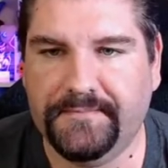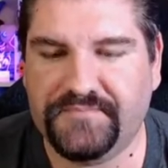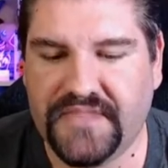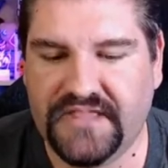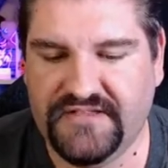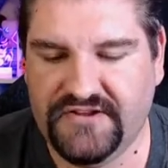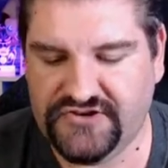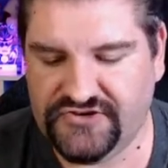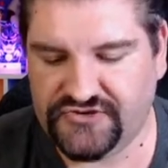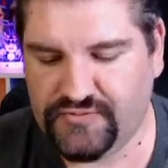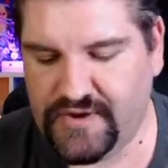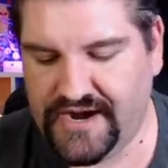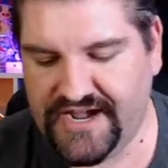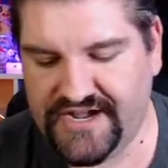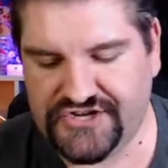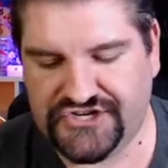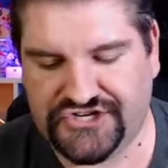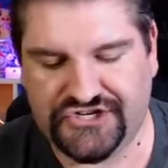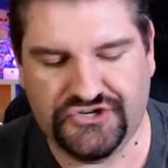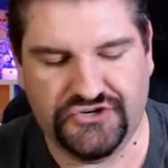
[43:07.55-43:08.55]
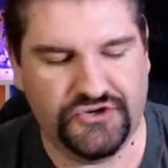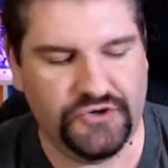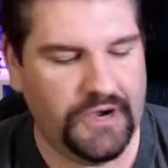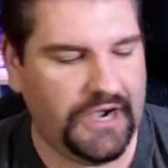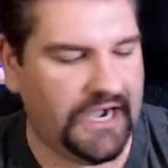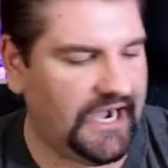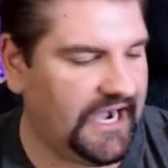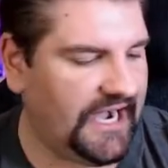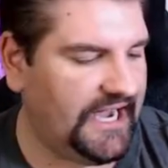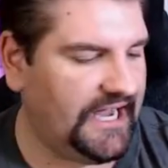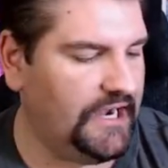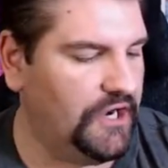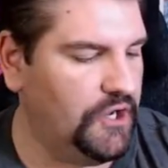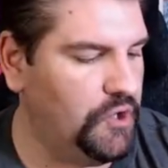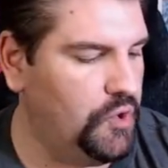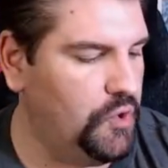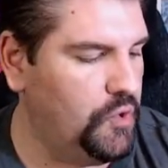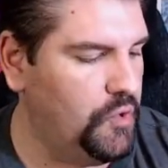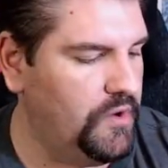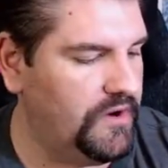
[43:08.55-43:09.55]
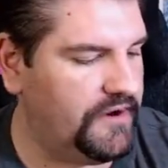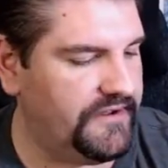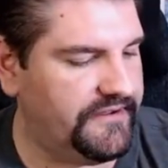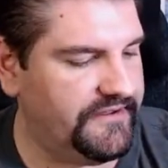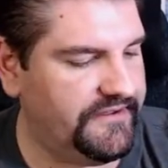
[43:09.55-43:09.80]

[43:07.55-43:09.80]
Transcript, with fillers: There's Raichu Holo.